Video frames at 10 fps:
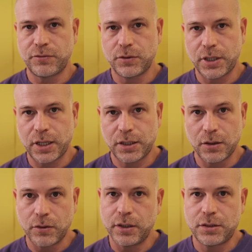48
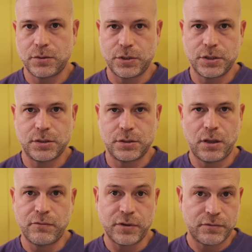kilohertz, which is
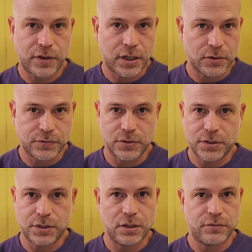even very useful
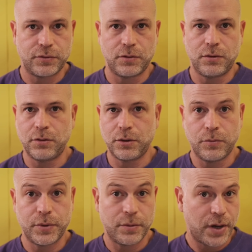still for
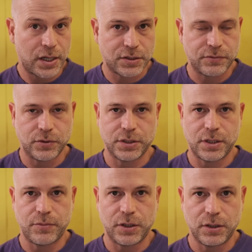European bats, for example.